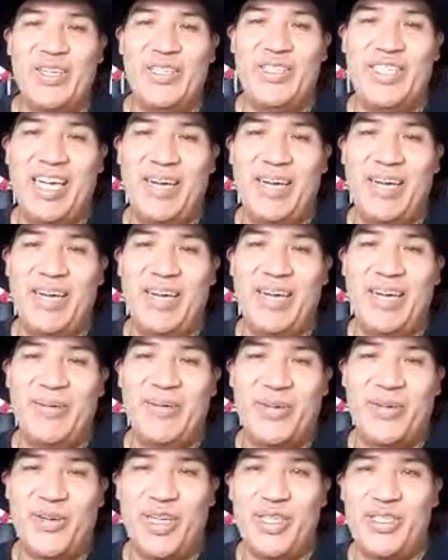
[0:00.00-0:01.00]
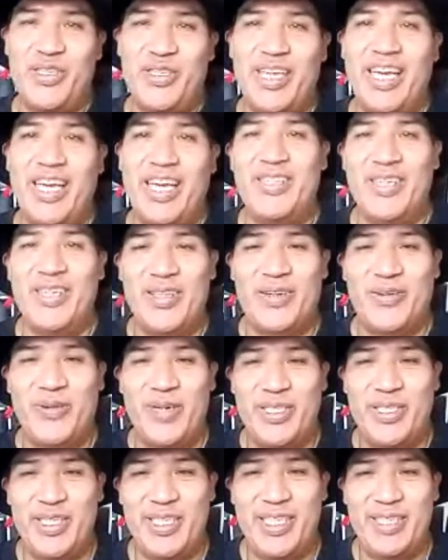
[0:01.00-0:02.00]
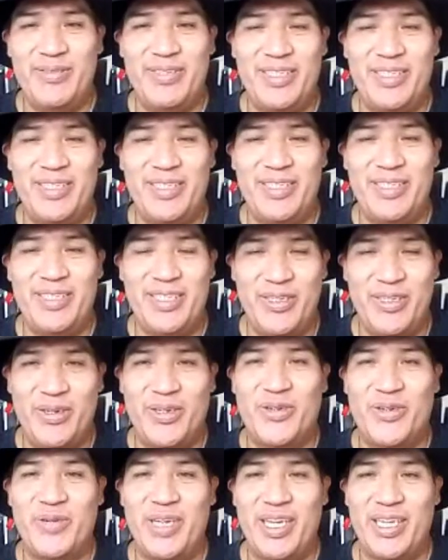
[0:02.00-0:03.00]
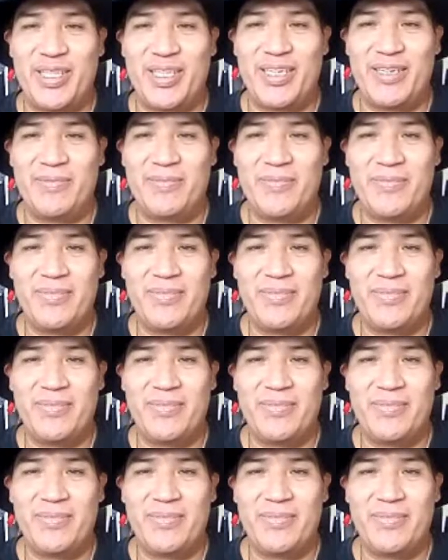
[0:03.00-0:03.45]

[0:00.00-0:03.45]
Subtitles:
Good job, Chris. You got another question, correctly.